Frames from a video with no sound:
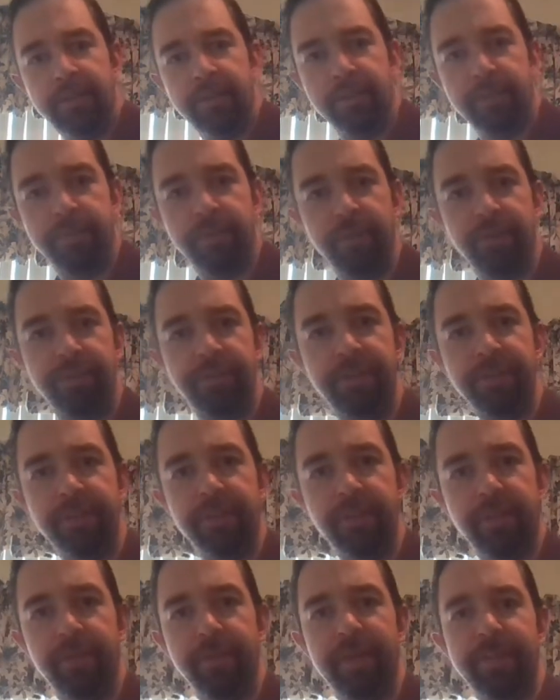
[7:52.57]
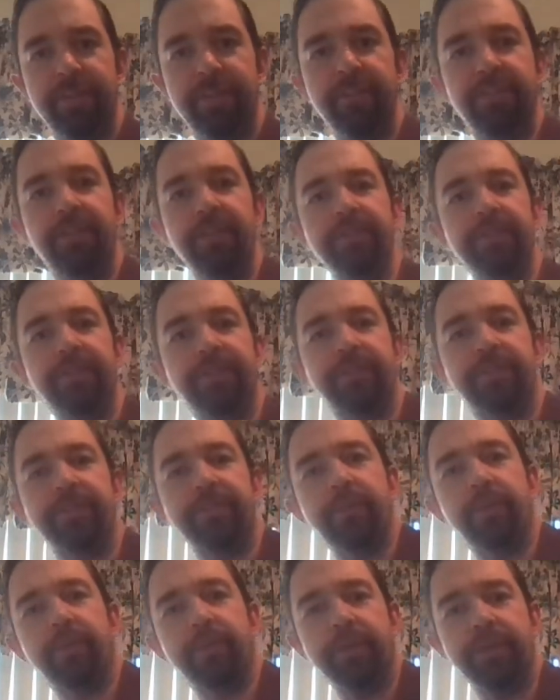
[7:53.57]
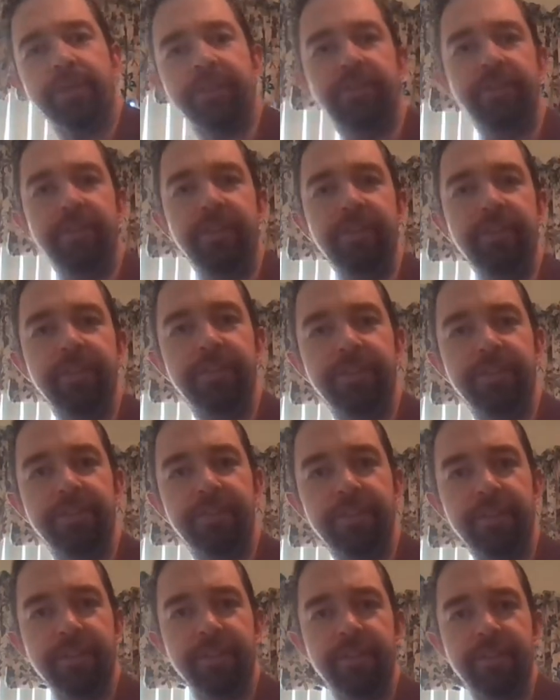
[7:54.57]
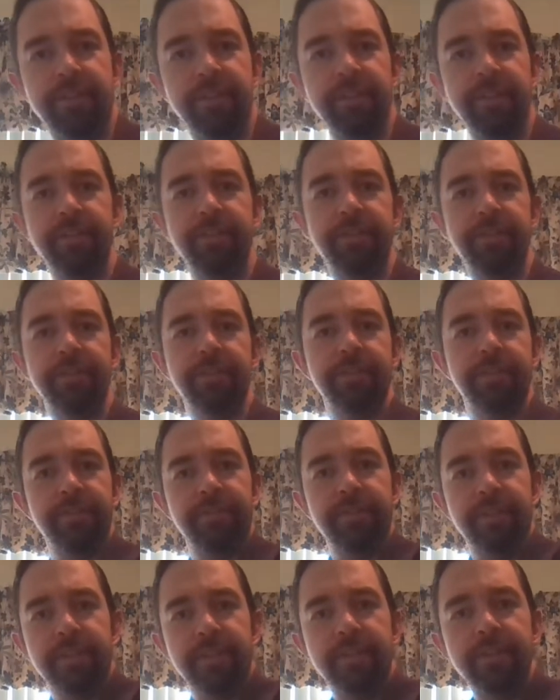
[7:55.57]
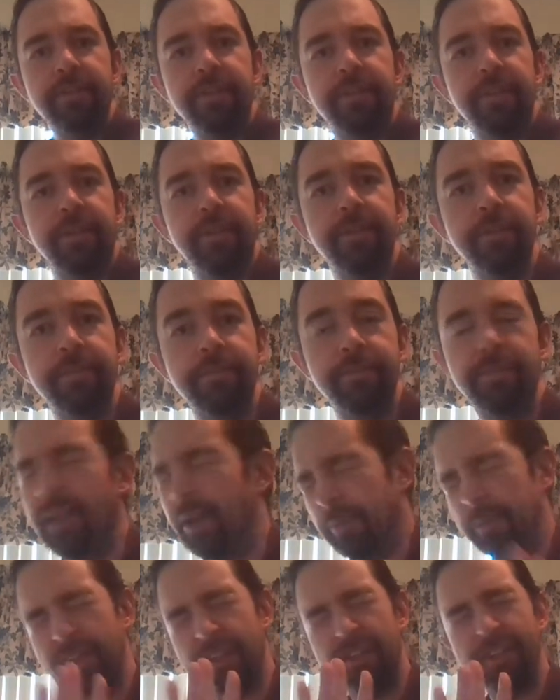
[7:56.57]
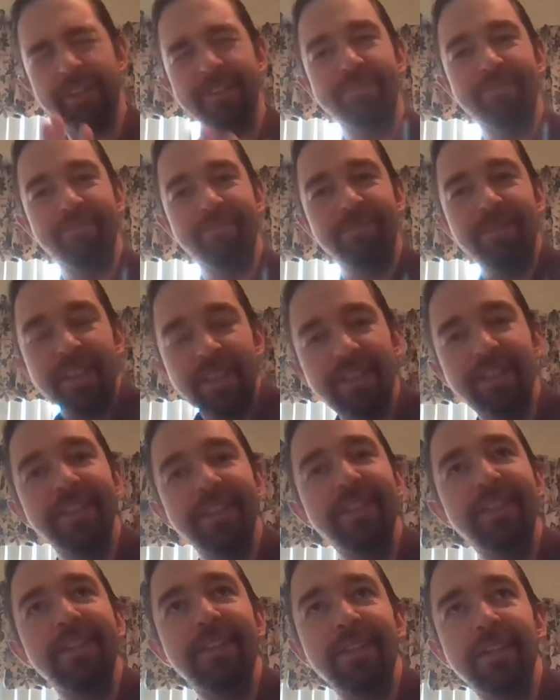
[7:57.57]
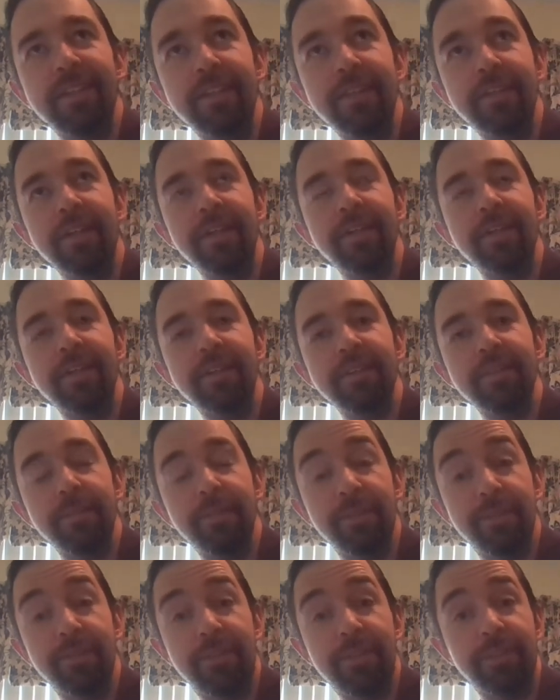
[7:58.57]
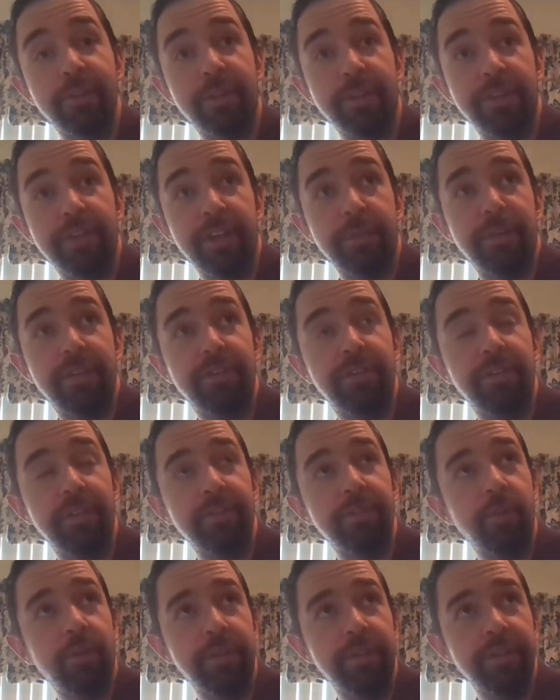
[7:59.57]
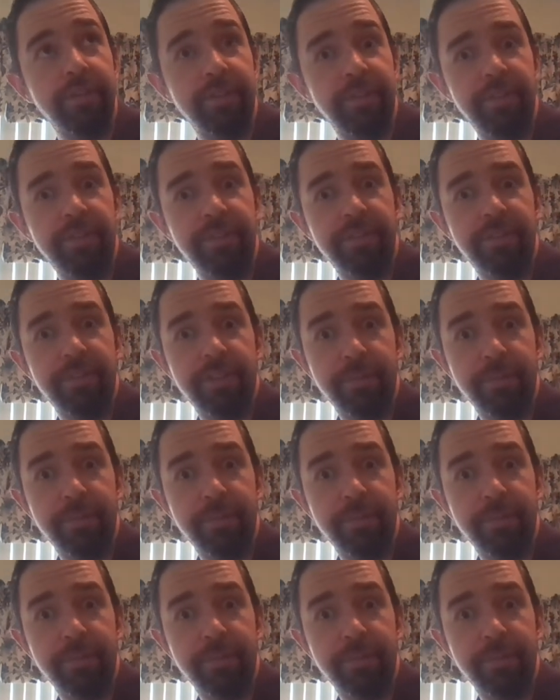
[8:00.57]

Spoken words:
What's difficult about the self-quarantine is that I don't have any alcohol. No, I'm kidding. The most difficult thing about the self-quarantine is that I'm